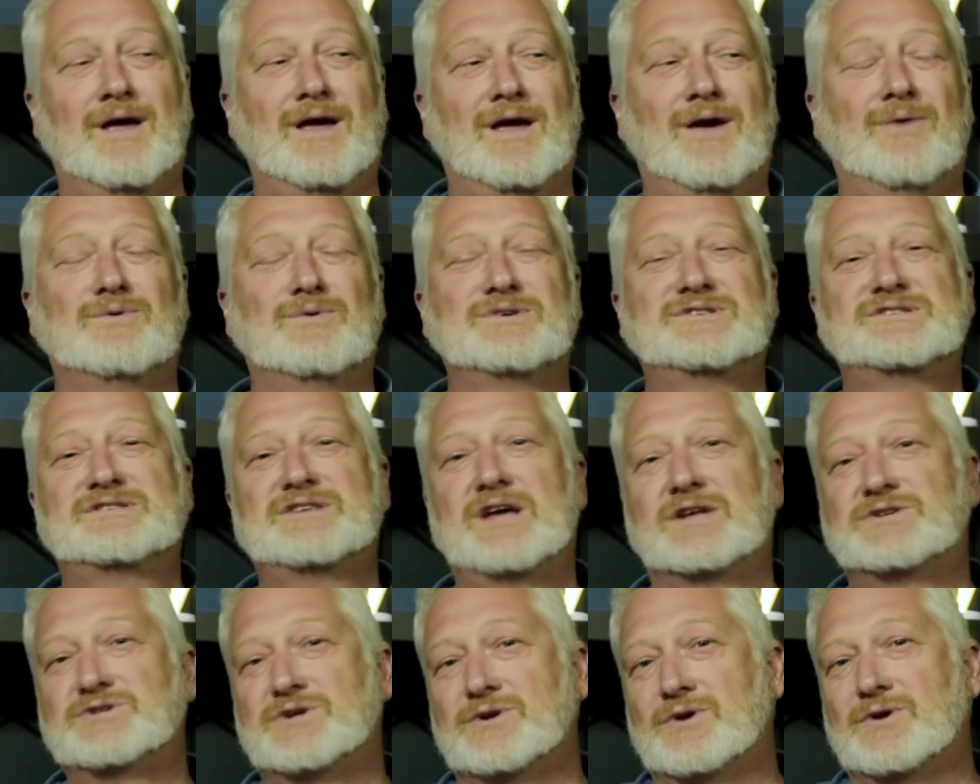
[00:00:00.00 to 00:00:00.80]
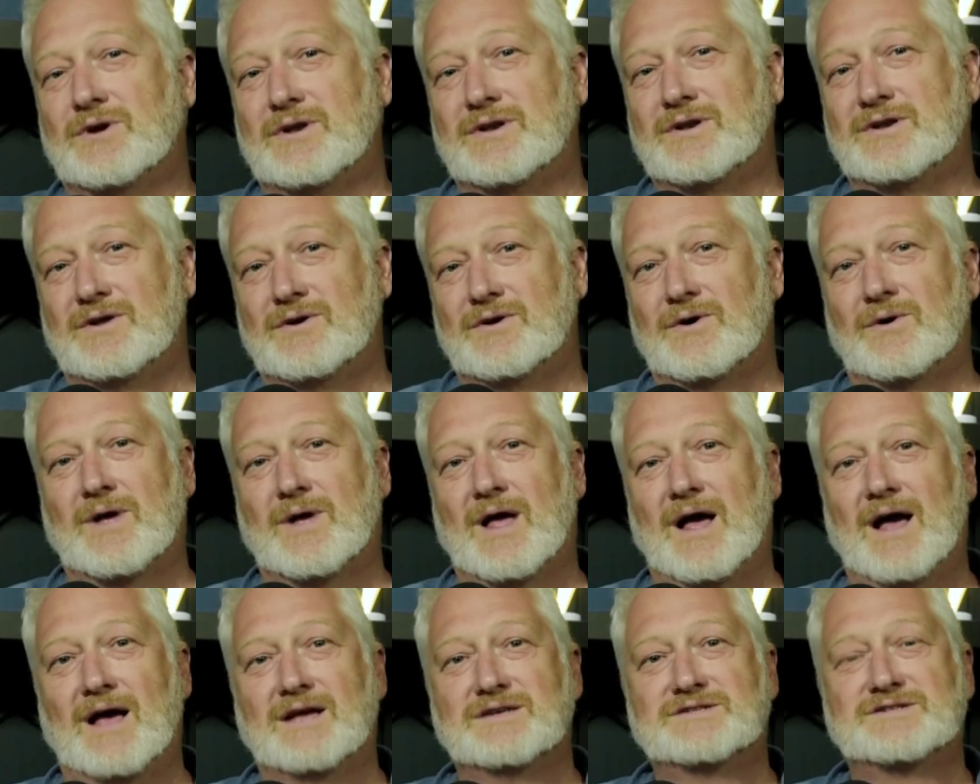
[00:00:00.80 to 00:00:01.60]
It was such a good deal,
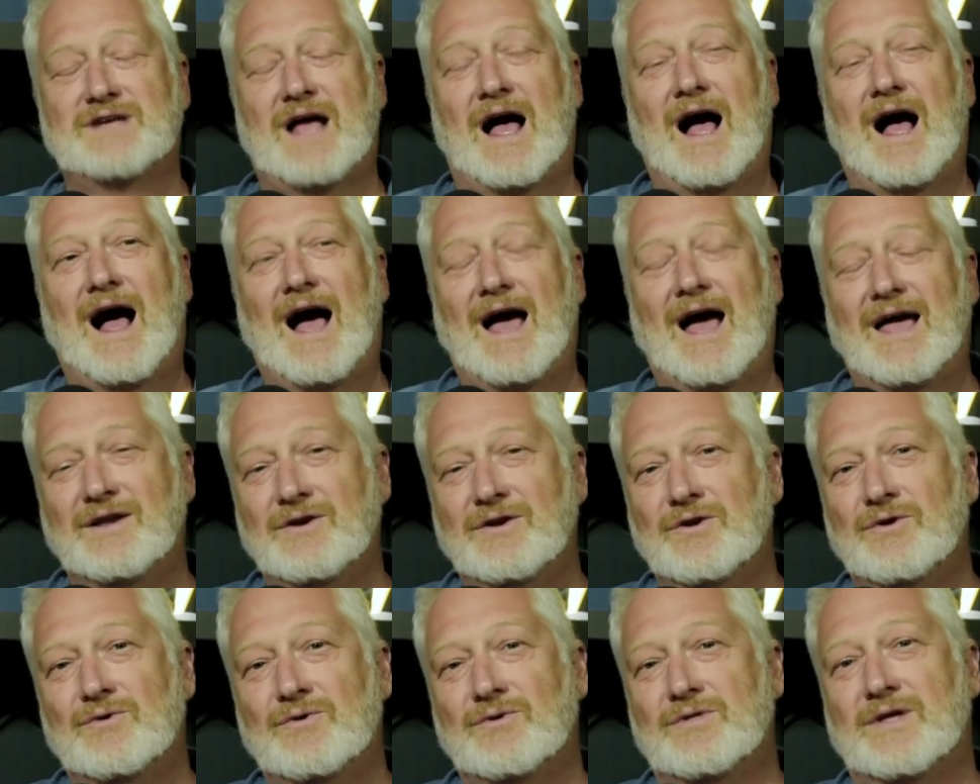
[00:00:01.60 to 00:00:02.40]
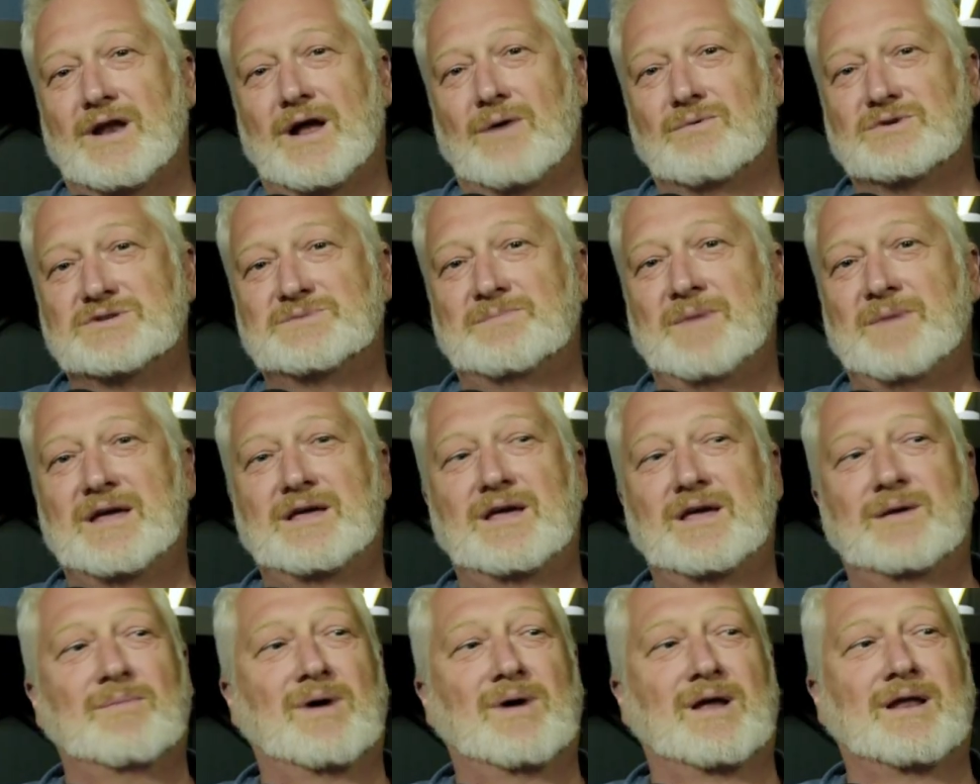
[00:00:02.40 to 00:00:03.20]
guys. I knew that I was
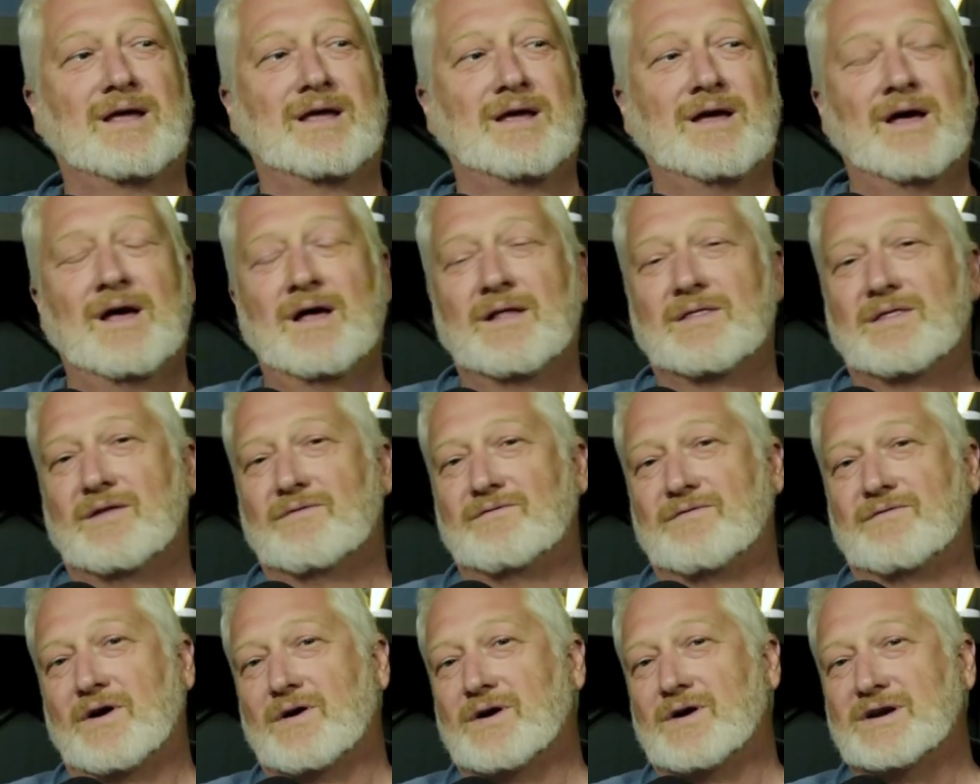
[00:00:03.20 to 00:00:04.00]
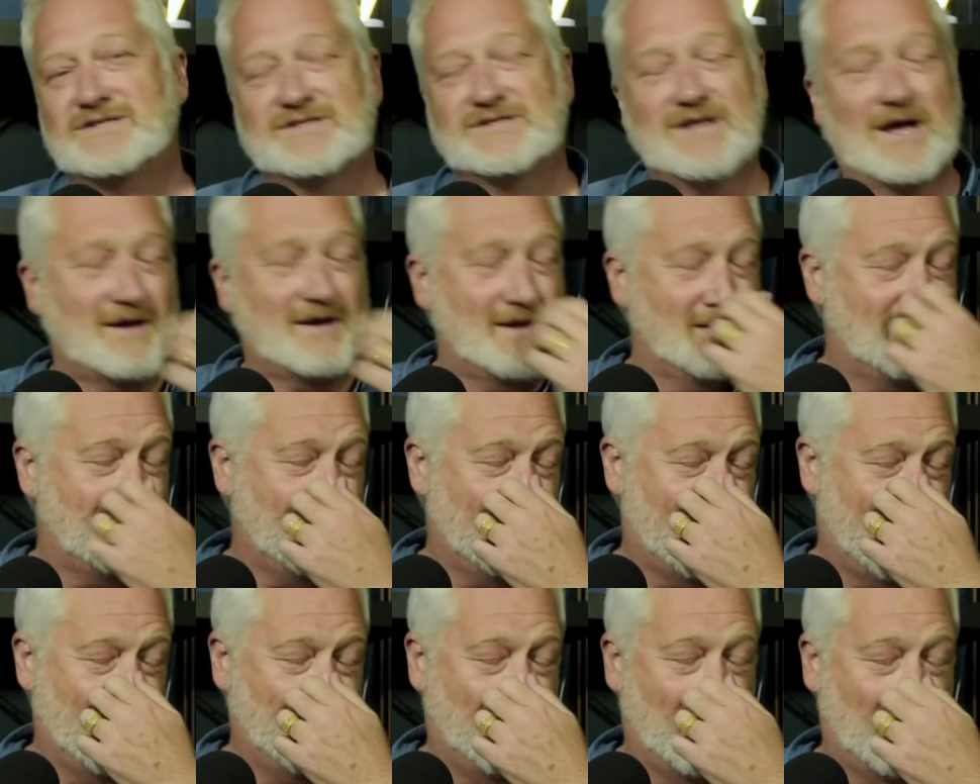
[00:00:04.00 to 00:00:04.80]
making money the very second
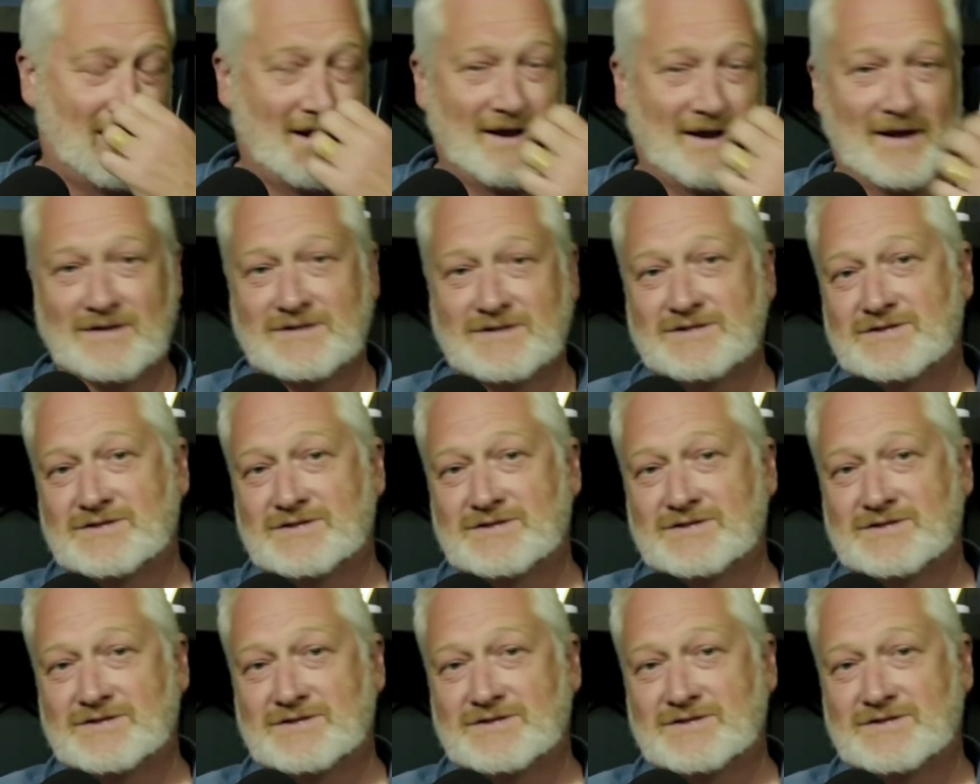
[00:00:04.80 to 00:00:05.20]
that I bought it.